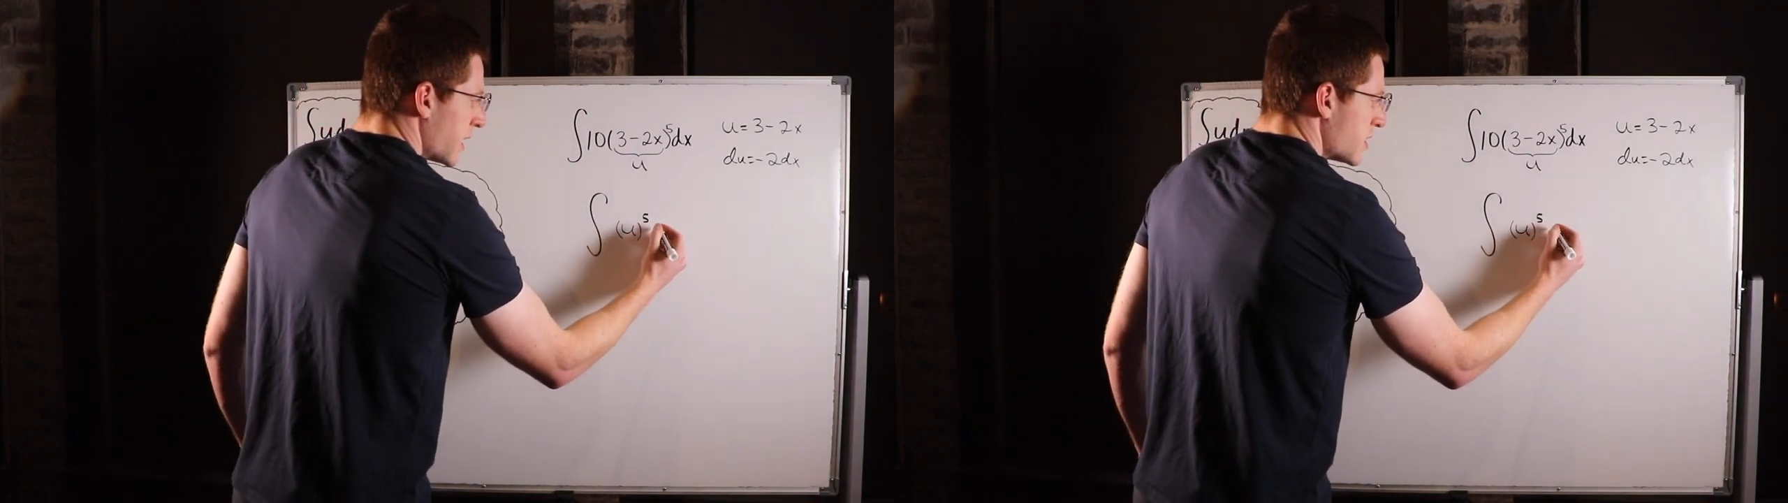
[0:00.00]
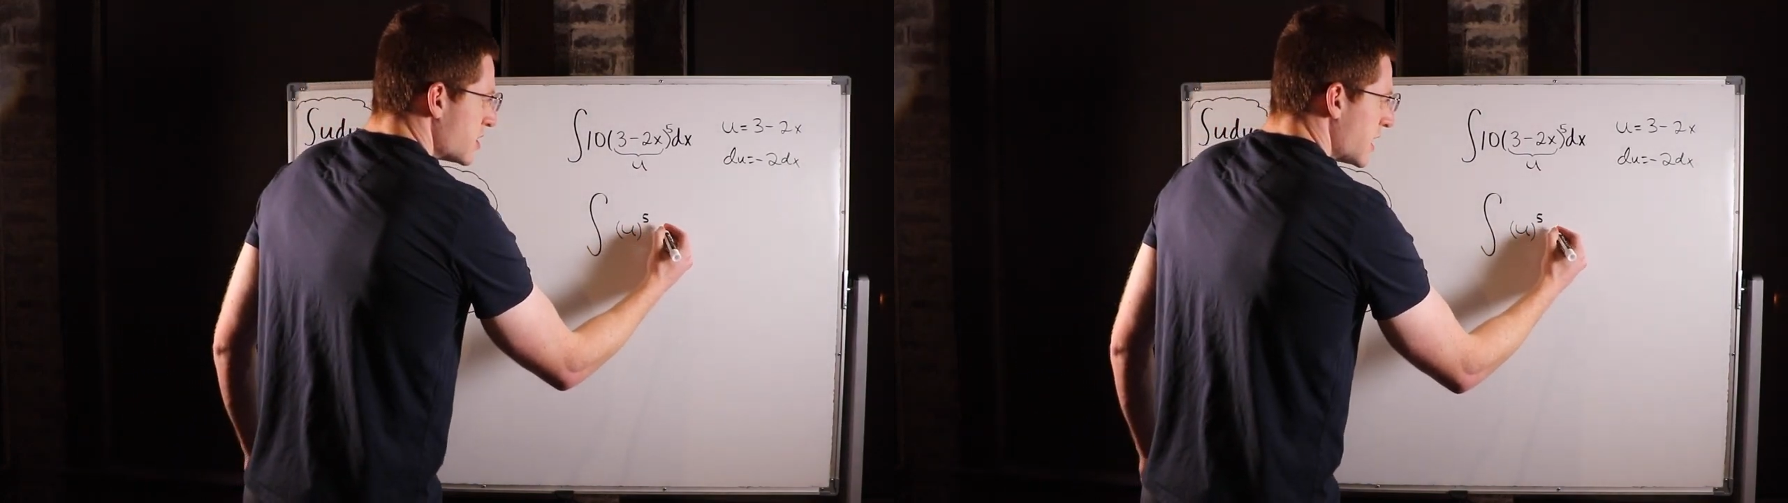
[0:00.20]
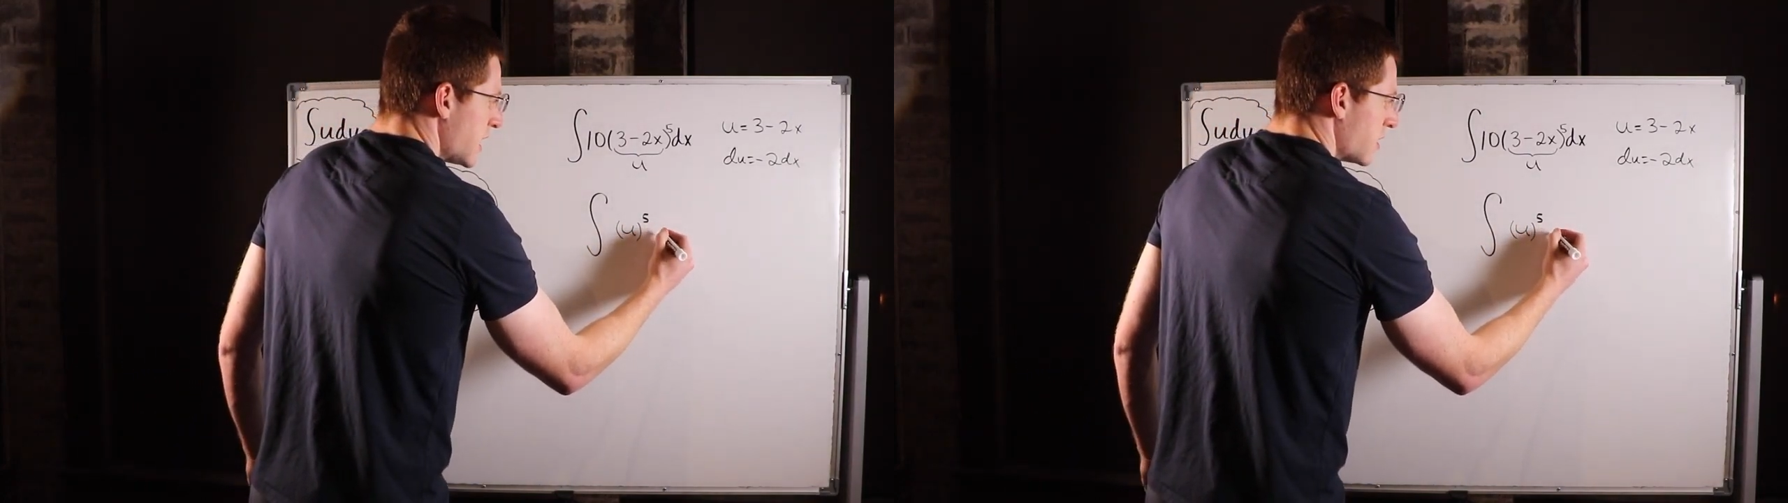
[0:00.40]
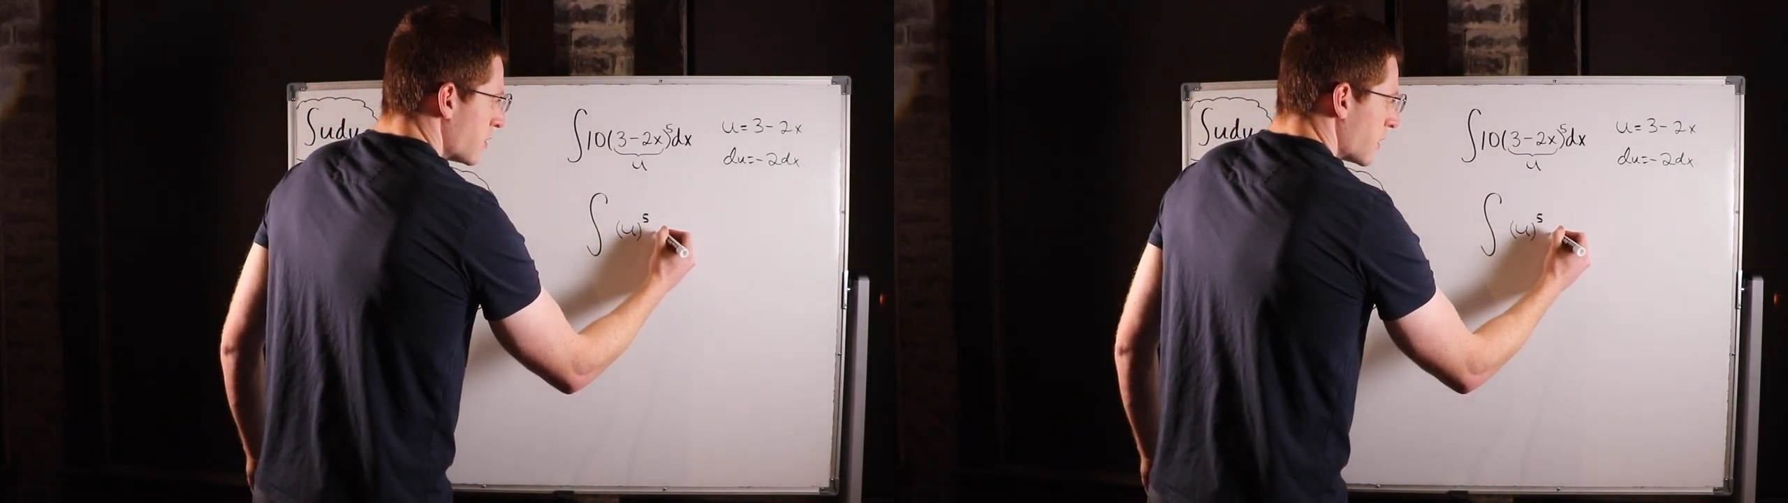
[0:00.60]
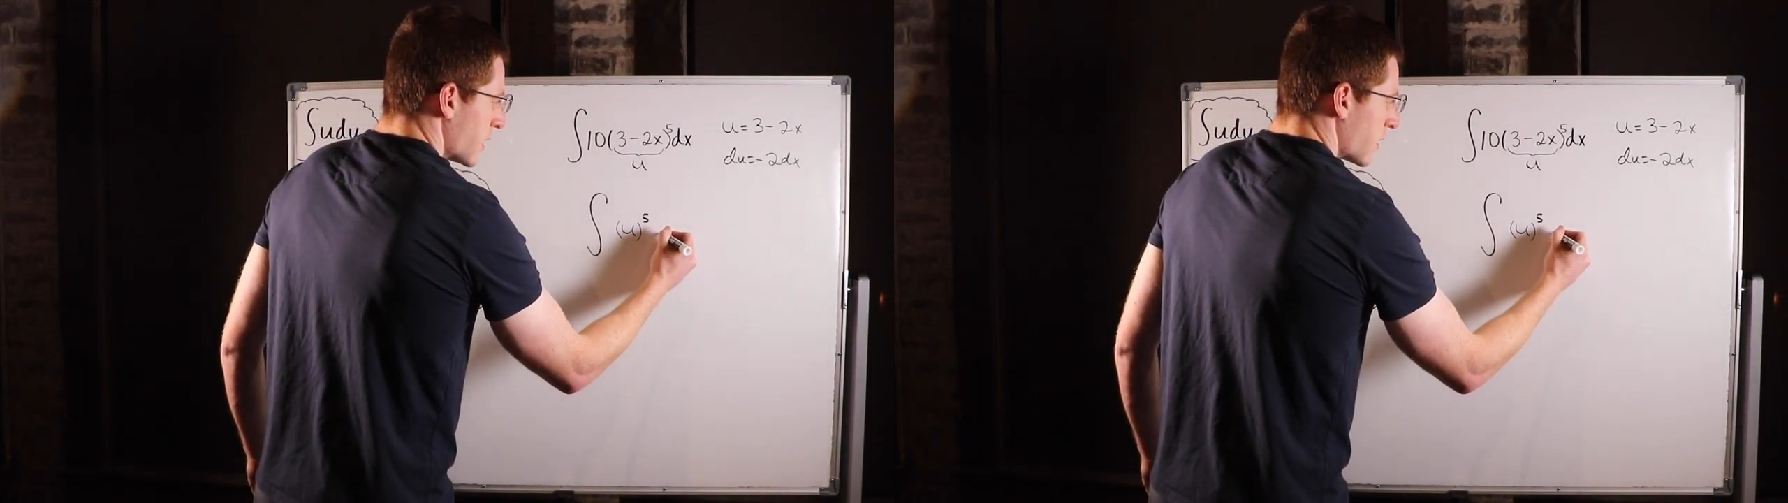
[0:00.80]
in
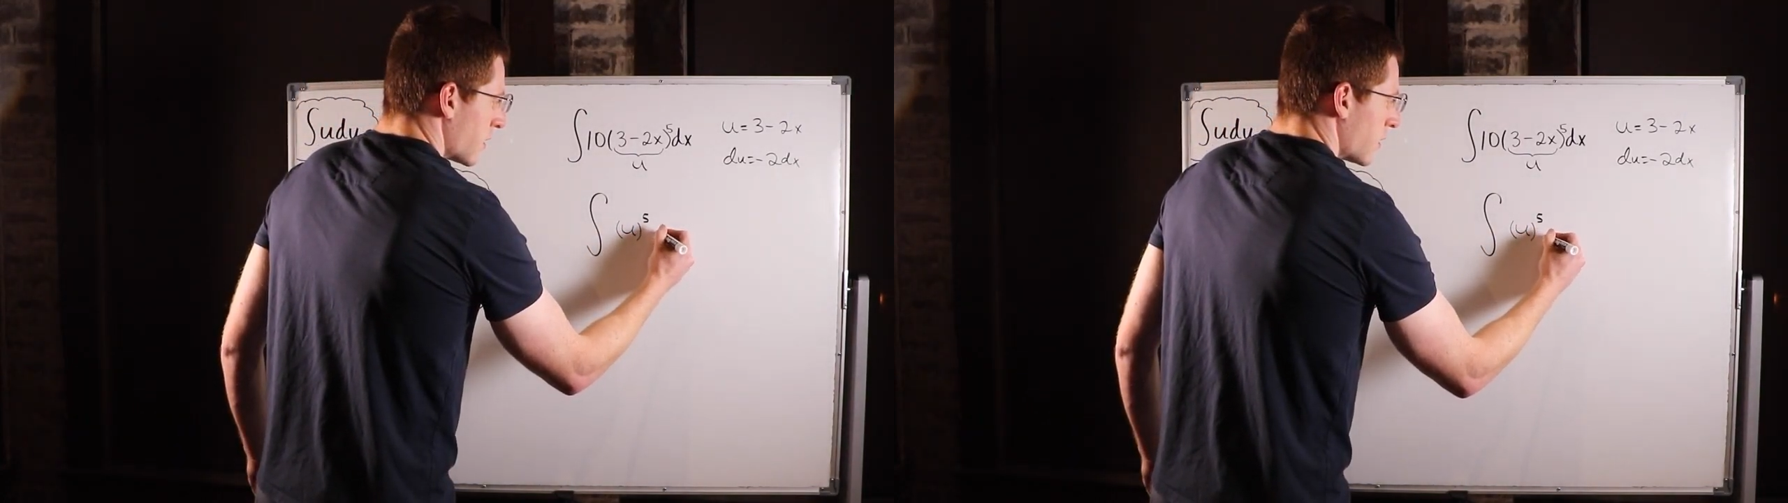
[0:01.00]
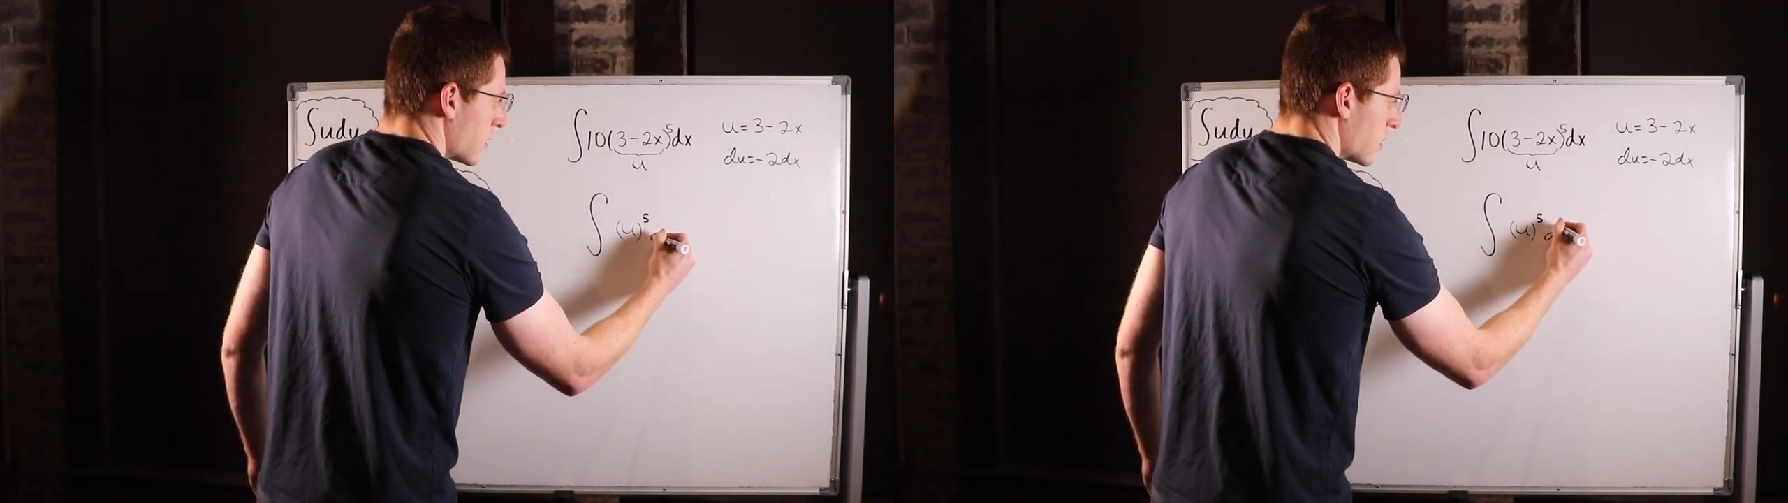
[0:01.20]
du here,